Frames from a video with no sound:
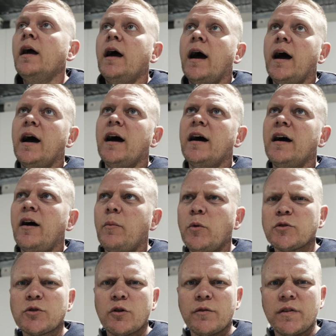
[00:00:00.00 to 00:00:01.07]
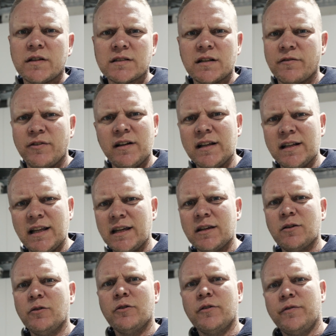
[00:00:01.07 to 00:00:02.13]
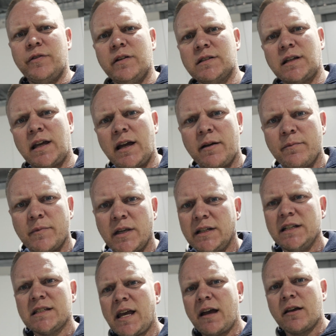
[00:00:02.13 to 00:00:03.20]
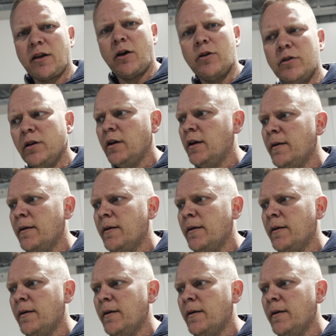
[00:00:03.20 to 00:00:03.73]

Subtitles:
I'm not sure if there's an affiliate link or if there's a discount code.